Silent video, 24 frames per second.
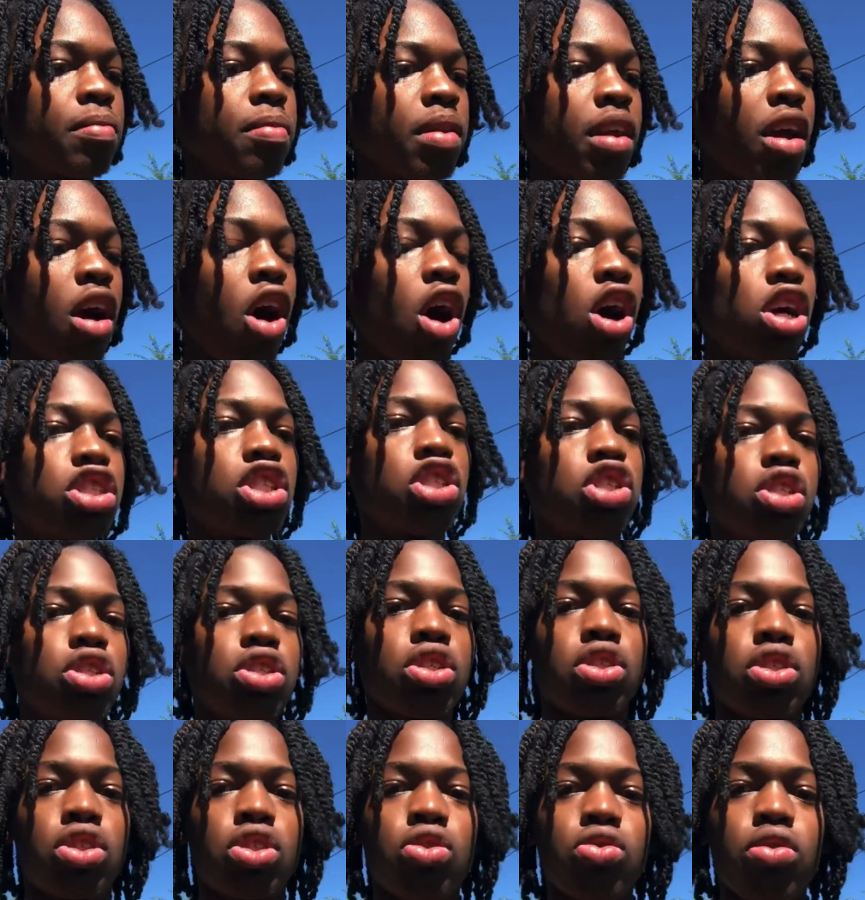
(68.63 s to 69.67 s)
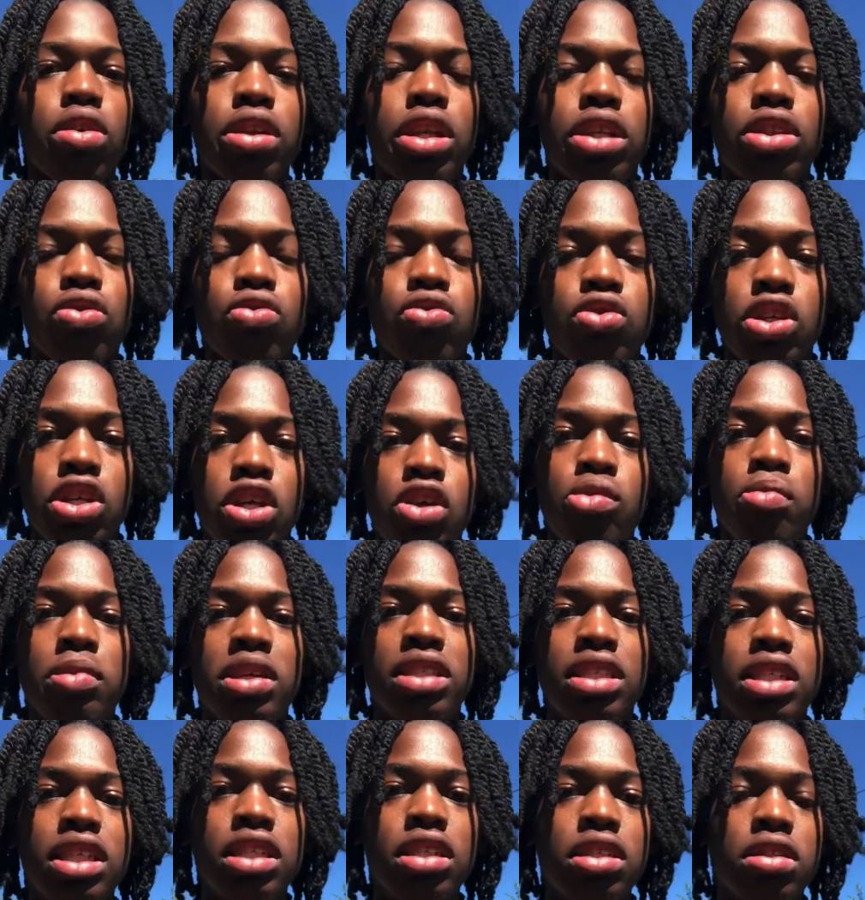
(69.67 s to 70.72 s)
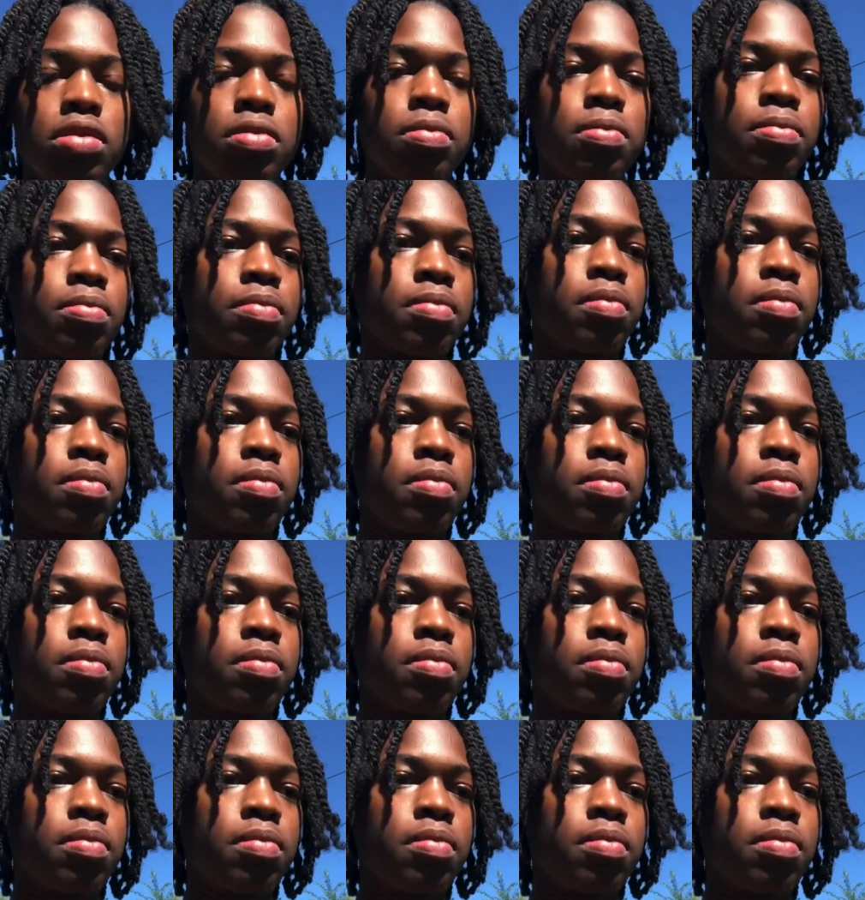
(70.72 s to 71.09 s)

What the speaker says: altered through the human system